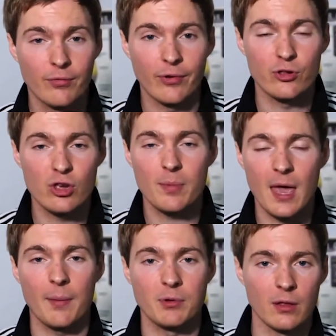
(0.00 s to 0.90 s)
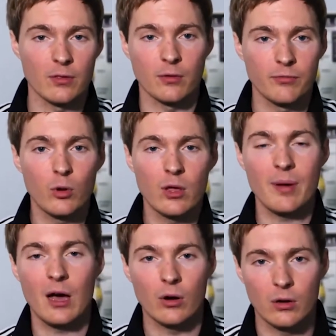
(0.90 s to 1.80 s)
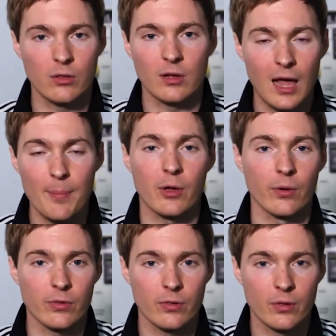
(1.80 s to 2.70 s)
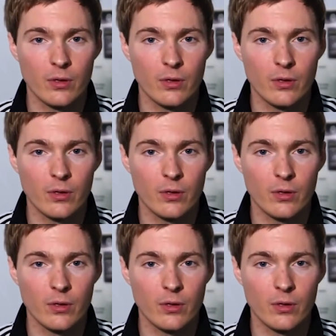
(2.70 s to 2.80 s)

for a ship captain as they're floating about near the Galapagos.